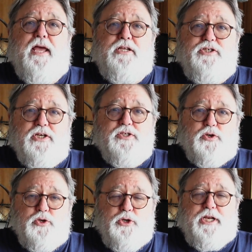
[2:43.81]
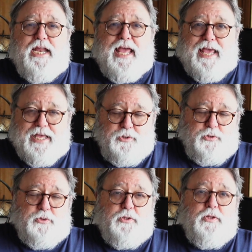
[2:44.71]
I just couldn't
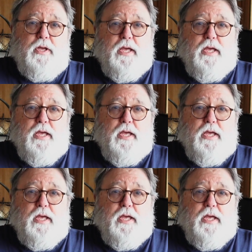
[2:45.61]
handle,